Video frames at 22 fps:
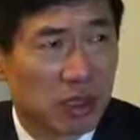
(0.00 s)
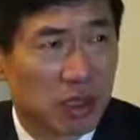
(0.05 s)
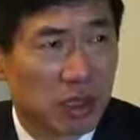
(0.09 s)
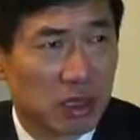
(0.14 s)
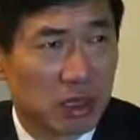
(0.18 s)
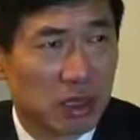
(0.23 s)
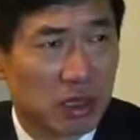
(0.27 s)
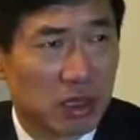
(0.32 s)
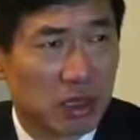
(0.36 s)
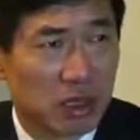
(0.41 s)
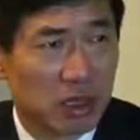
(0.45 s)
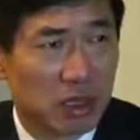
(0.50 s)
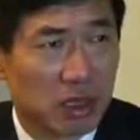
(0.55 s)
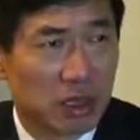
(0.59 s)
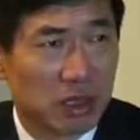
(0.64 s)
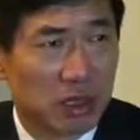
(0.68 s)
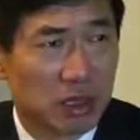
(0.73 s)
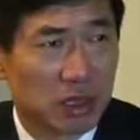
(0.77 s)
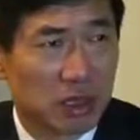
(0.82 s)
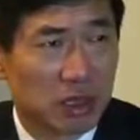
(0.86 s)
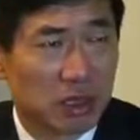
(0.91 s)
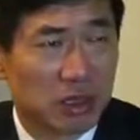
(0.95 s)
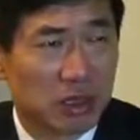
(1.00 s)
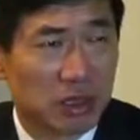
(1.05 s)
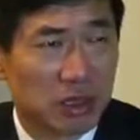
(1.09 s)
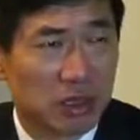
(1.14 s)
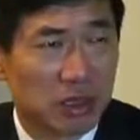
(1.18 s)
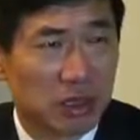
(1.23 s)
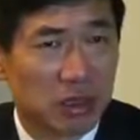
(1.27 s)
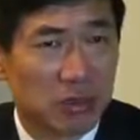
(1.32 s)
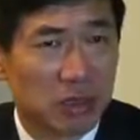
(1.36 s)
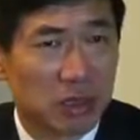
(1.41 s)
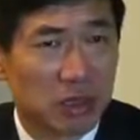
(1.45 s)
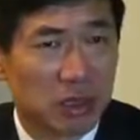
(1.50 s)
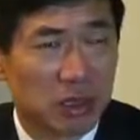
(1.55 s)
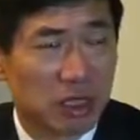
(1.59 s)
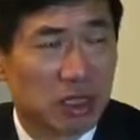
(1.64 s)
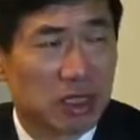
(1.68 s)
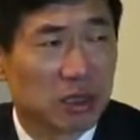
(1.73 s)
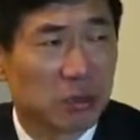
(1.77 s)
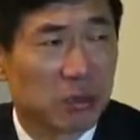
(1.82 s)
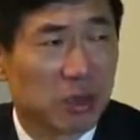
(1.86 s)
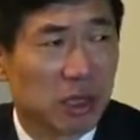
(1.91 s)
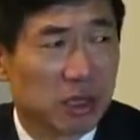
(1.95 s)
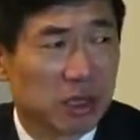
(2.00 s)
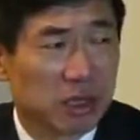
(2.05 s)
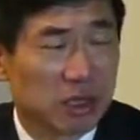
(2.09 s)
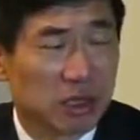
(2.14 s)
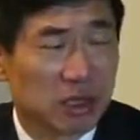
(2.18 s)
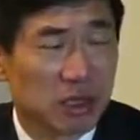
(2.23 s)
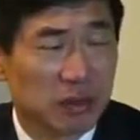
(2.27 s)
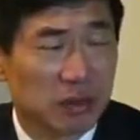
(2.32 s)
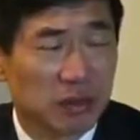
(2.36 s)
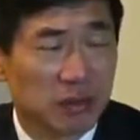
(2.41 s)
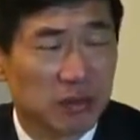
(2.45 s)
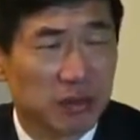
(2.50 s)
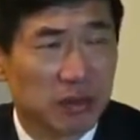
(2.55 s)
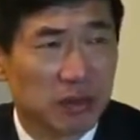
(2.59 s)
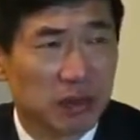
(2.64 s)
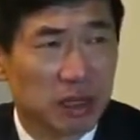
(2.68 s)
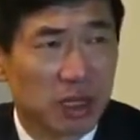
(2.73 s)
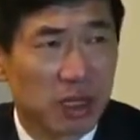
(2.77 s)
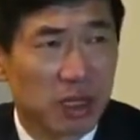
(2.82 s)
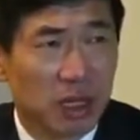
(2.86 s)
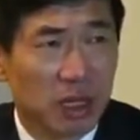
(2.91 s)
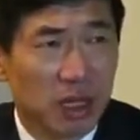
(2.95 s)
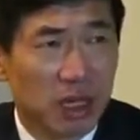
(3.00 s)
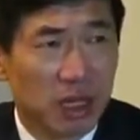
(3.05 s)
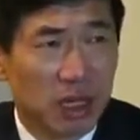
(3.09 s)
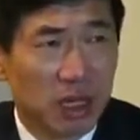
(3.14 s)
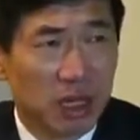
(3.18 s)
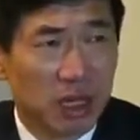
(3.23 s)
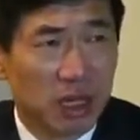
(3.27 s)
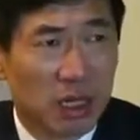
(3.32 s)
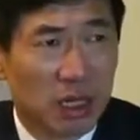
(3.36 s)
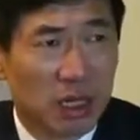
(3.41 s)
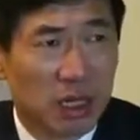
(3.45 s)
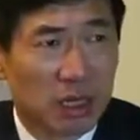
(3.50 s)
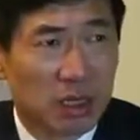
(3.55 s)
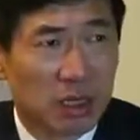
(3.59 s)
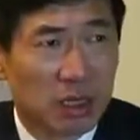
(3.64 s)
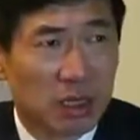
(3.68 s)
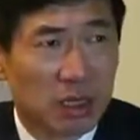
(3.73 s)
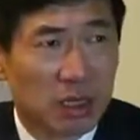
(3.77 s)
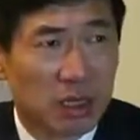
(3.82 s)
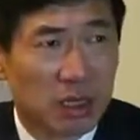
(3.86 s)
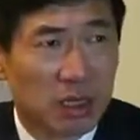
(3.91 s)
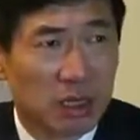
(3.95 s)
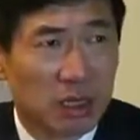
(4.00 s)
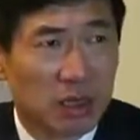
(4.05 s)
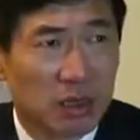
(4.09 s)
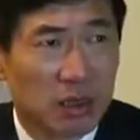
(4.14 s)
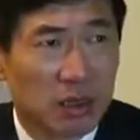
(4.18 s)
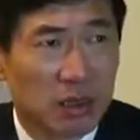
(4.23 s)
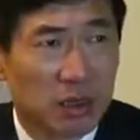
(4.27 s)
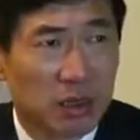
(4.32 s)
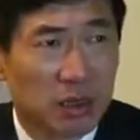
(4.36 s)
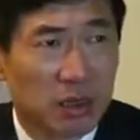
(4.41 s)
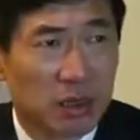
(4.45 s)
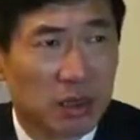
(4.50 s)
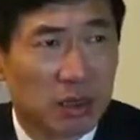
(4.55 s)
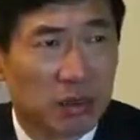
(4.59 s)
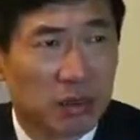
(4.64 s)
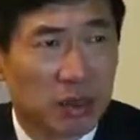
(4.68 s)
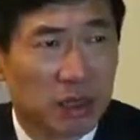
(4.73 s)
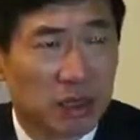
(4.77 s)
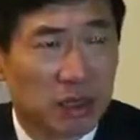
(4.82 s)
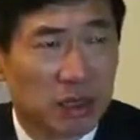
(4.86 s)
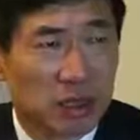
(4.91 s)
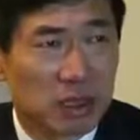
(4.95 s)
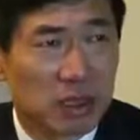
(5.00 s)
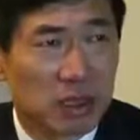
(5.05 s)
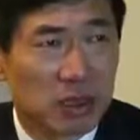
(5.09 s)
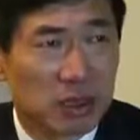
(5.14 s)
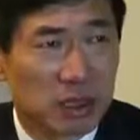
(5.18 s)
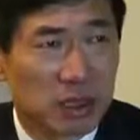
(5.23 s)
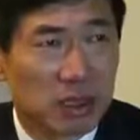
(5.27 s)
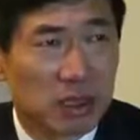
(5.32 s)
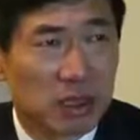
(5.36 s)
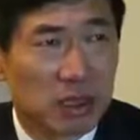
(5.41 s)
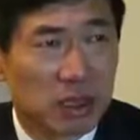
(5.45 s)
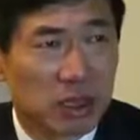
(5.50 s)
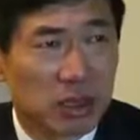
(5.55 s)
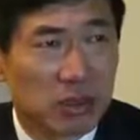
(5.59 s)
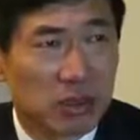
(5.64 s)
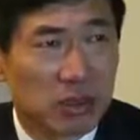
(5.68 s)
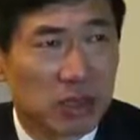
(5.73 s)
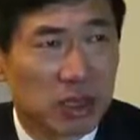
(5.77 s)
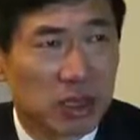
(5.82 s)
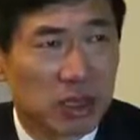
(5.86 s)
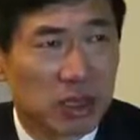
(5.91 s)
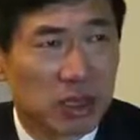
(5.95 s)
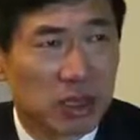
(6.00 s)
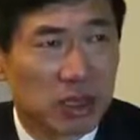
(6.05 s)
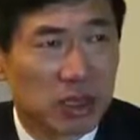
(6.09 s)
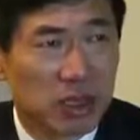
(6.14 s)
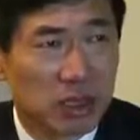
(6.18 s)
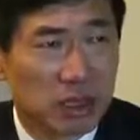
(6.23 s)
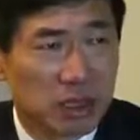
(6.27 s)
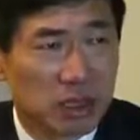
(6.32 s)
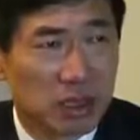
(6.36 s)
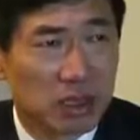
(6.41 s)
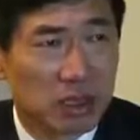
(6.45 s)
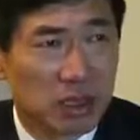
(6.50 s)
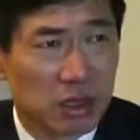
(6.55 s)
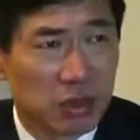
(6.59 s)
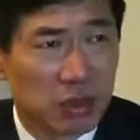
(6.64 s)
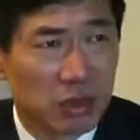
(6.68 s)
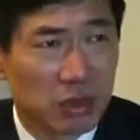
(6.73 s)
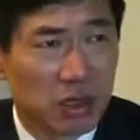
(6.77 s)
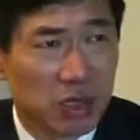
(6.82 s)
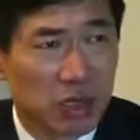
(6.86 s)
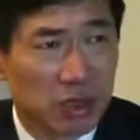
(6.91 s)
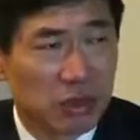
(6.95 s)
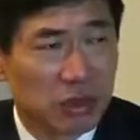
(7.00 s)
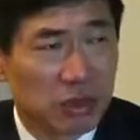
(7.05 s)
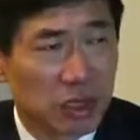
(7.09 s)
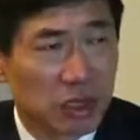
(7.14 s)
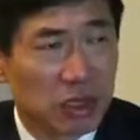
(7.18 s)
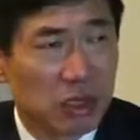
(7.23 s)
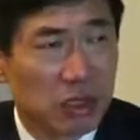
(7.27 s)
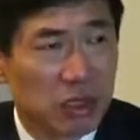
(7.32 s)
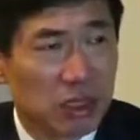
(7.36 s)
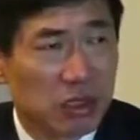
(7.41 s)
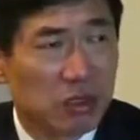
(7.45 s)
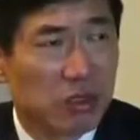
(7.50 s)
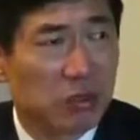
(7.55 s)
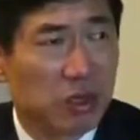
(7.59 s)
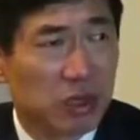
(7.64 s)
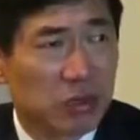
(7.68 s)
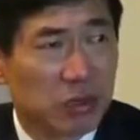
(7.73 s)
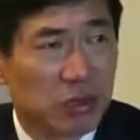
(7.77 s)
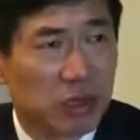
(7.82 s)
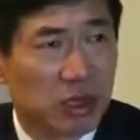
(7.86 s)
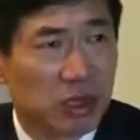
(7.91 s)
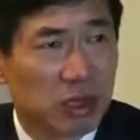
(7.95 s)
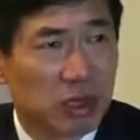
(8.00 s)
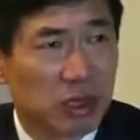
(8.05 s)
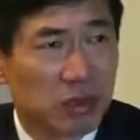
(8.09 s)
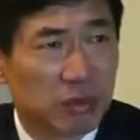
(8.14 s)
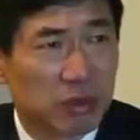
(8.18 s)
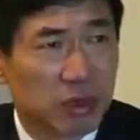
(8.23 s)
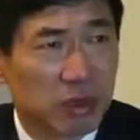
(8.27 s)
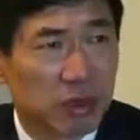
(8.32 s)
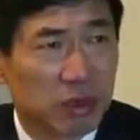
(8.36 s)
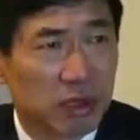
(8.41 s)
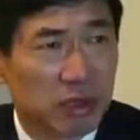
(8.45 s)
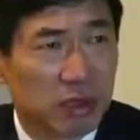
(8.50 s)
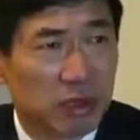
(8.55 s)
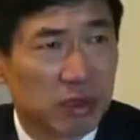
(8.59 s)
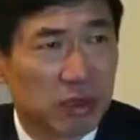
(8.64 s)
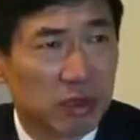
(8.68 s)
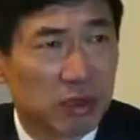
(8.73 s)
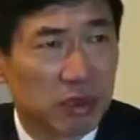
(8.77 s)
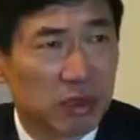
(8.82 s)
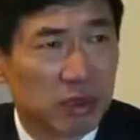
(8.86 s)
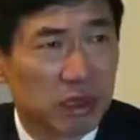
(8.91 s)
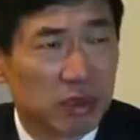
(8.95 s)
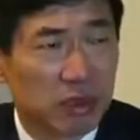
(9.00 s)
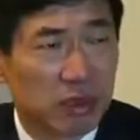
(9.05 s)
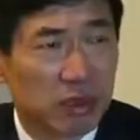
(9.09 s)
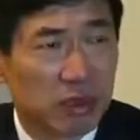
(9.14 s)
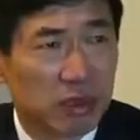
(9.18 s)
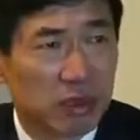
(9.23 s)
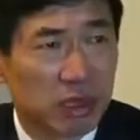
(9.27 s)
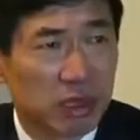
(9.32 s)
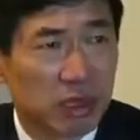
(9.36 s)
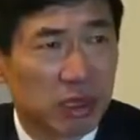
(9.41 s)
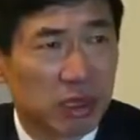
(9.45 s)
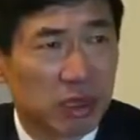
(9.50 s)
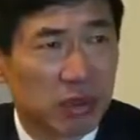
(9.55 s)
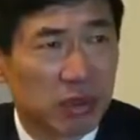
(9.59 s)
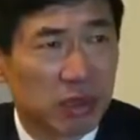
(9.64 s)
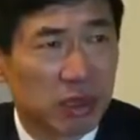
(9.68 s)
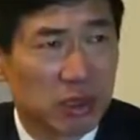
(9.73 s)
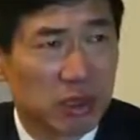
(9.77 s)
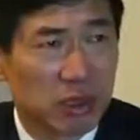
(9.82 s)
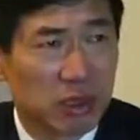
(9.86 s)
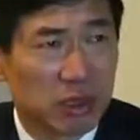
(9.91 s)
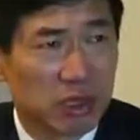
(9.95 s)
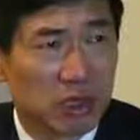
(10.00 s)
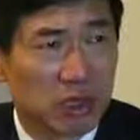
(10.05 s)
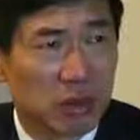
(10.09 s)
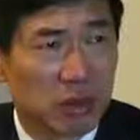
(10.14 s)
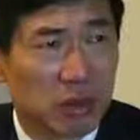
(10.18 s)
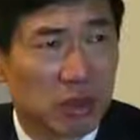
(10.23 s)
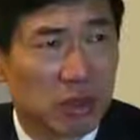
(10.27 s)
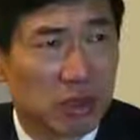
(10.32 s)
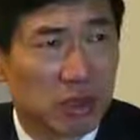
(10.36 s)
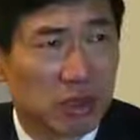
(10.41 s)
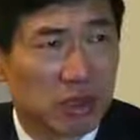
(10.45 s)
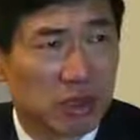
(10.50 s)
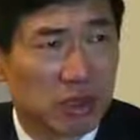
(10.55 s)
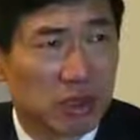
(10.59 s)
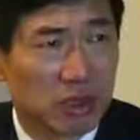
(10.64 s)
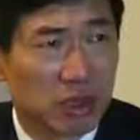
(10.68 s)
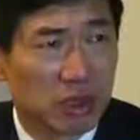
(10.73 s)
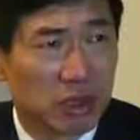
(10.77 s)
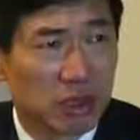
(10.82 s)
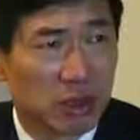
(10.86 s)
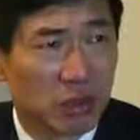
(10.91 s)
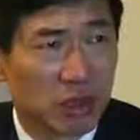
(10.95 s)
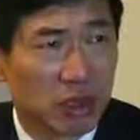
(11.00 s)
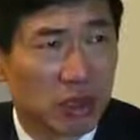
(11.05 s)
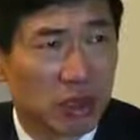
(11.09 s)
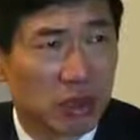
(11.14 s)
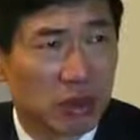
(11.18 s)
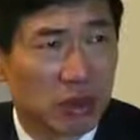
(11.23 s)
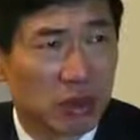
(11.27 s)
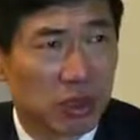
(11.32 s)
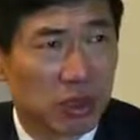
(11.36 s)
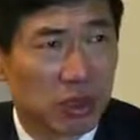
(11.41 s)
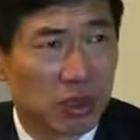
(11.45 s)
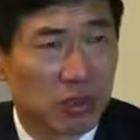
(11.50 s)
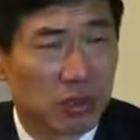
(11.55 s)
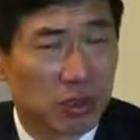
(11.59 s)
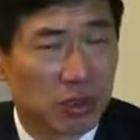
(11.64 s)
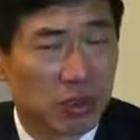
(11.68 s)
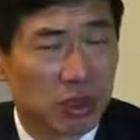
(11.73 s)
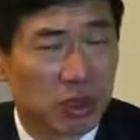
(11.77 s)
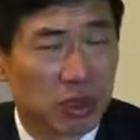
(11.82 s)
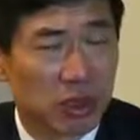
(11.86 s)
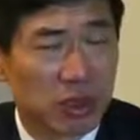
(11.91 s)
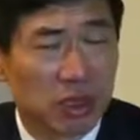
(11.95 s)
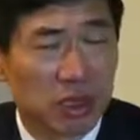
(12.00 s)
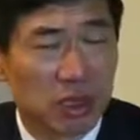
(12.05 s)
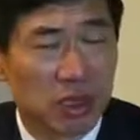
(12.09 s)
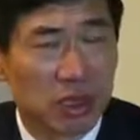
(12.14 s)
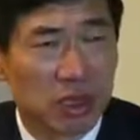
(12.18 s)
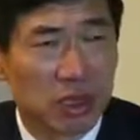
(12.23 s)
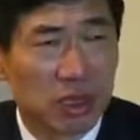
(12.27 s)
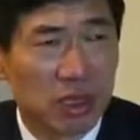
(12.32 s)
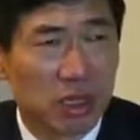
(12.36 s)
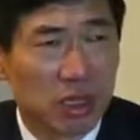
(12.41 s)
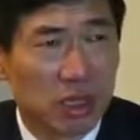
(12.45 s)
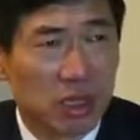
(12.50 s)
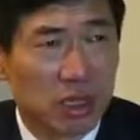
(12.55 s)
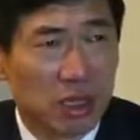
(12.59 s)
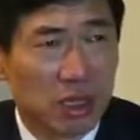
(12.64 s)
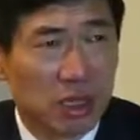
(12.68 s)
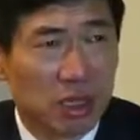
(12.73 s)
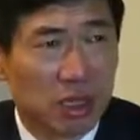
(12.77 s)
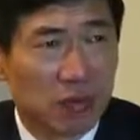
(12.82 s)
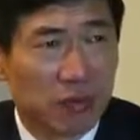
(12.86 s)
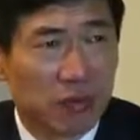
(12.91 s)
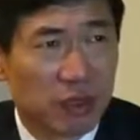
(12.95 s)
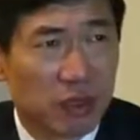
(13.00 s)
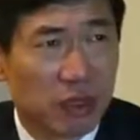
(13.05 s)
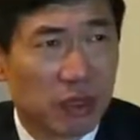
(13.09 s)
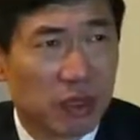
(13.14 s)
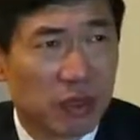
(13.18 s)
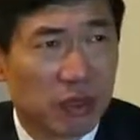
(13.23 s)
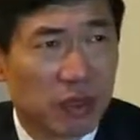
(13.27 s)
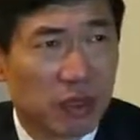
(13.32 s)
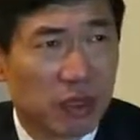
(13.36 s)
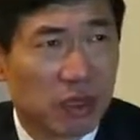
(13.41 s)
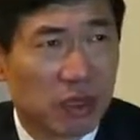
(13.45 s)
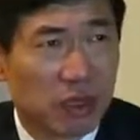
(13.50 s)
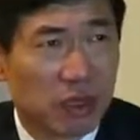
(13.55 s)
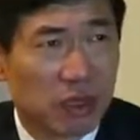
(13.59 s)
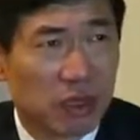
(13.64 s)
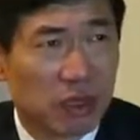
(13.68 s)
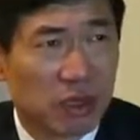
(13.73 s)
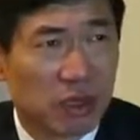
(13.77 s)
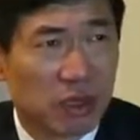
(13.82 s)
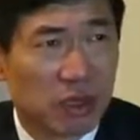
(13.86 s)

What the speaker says: that the international community is biased. And so this is one issue that needs to be addressed, because you do need to address the emotions, when you try to address a very difficult